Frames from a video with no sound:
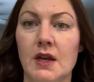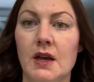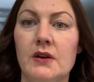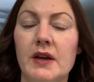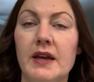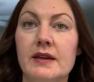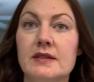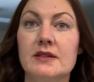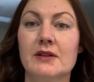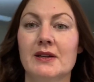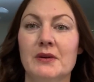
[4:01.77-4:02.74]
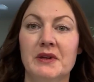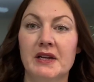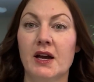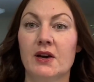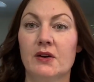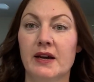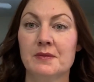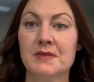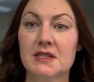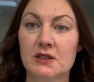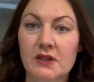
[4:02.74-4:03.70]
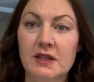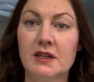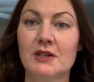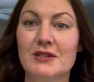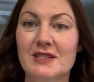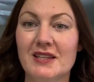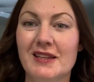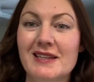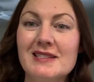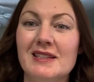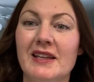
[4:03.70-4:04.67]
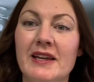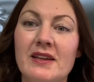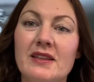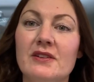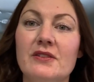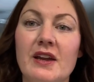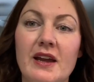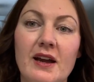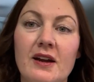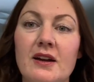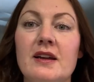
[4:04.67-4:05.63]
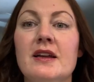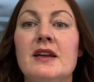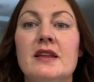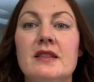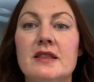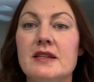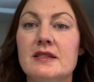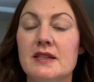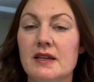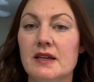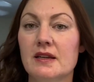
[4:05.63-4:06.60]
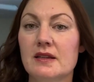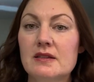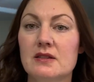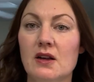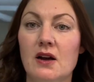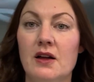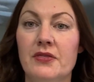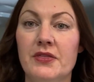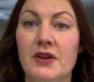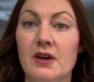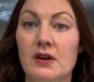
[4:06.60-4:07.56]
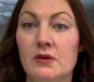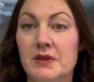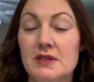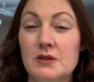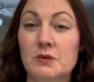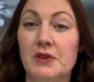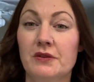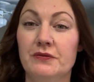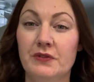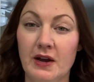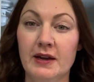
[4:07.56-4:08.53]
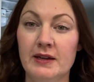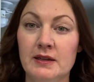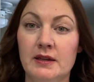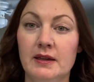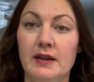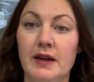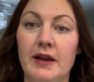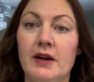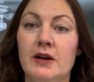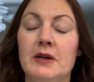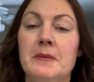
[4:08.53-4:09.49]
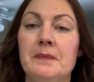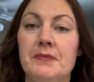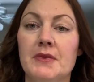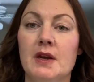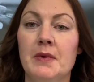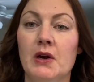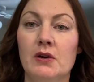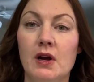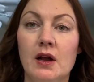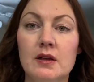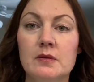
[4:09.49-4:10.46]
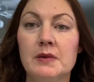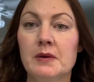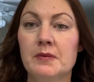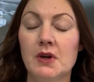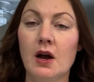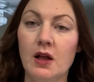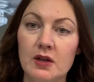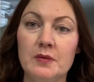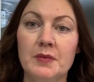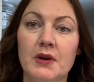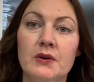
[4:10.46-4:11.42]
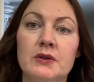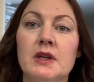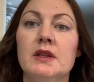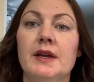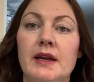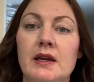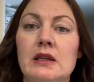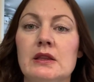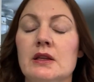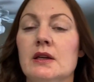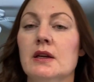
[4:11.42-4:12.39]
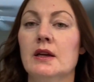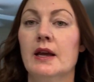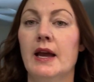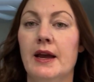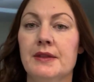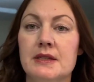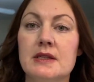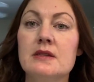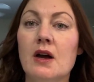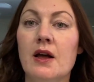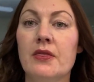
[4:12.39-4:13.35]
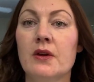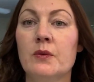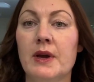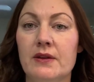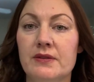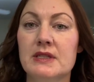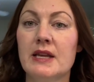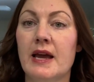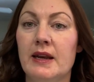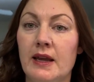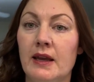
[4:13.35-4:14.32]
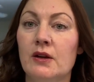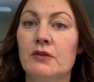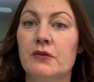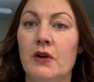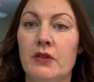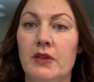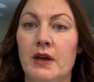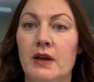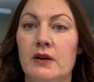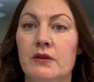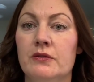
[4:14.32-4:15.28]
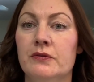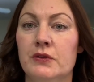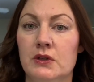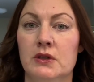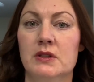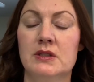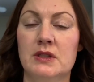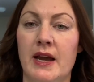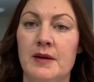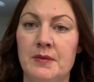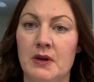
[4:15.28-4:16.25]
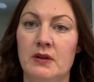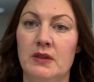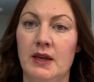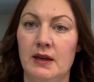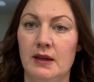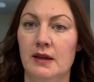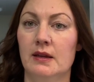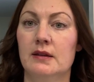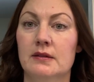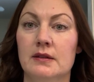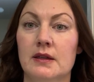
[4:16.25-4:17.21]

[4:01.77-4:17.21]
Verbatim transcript: Okay, so here we go. I'm still getting used to this length of hair. This is on the, this is with fine hair, about collar collarbone length, and this is on the wavy setting for the full timer that it,